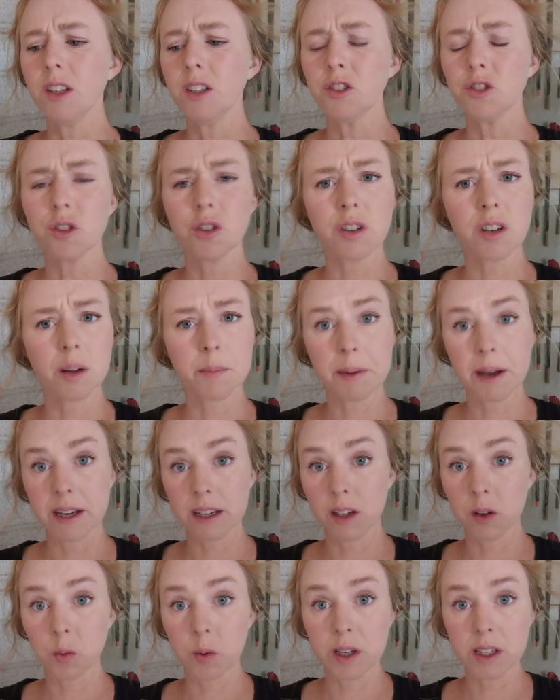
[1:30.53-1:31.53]
So they're not
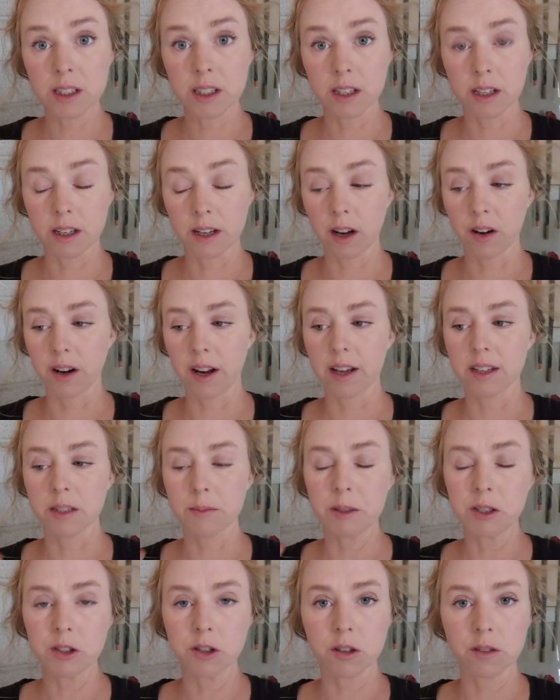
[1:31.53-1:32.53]
packing weeds in and out. It has to
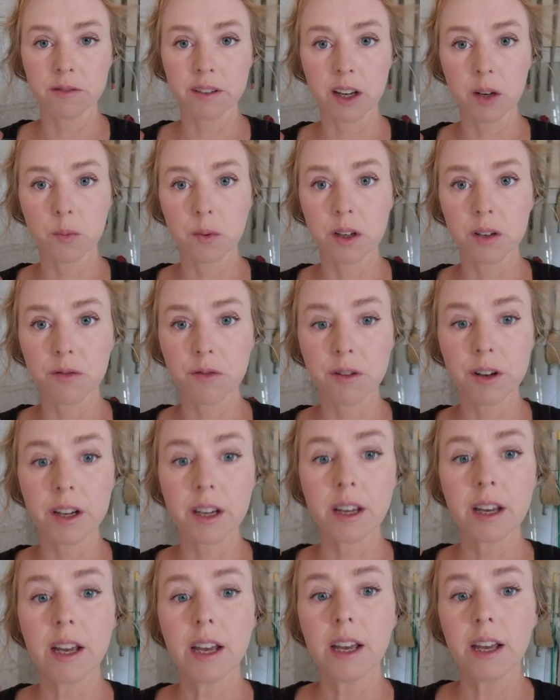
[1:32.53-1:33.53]
be certified weed
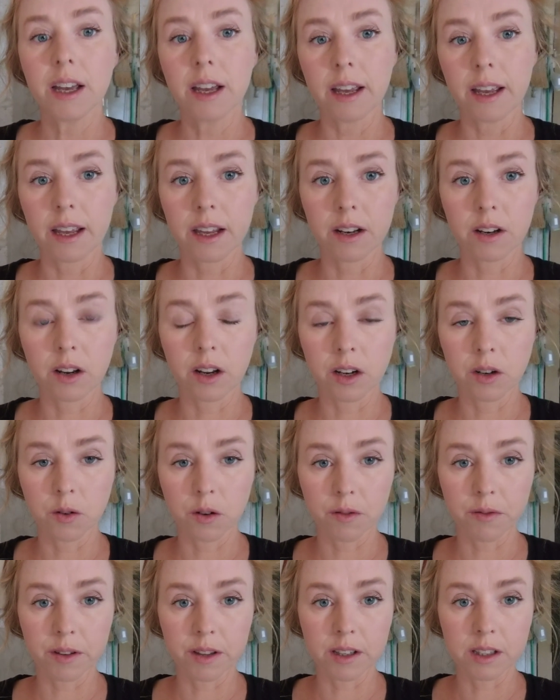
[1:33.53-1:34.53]
free, in in
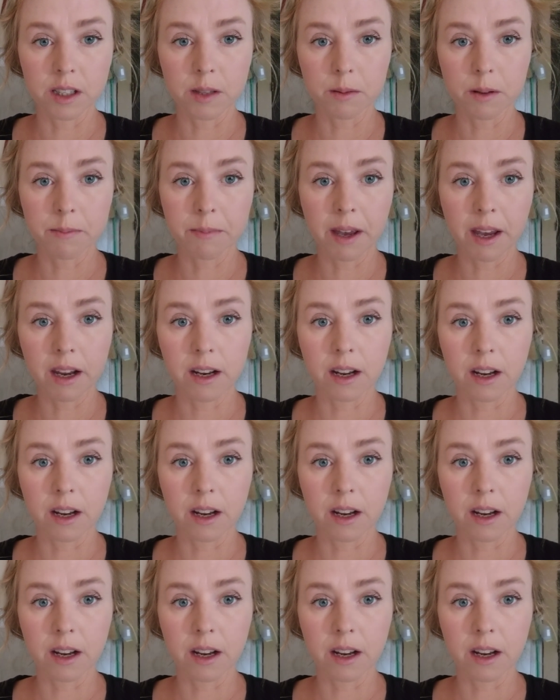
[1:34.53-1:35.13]
order for these to be made.